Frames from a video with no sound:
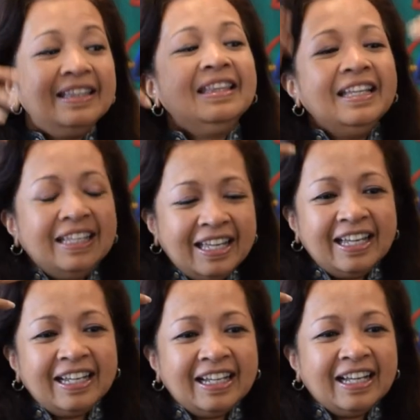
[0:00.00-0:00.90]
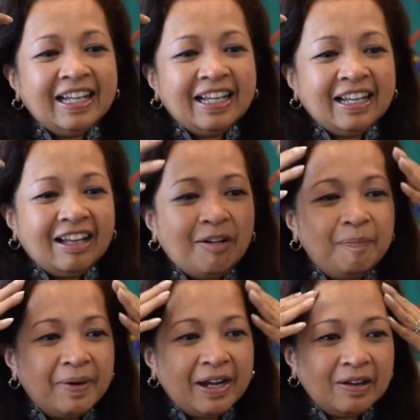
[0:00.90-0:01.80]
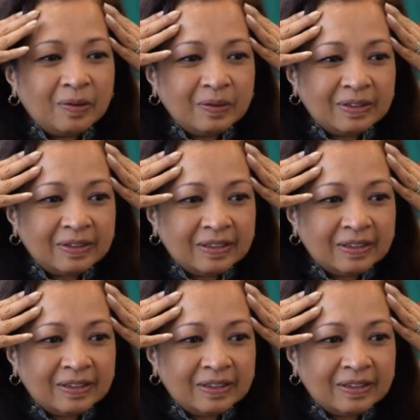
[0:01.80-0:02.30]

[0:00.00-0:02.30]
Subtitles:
thinking about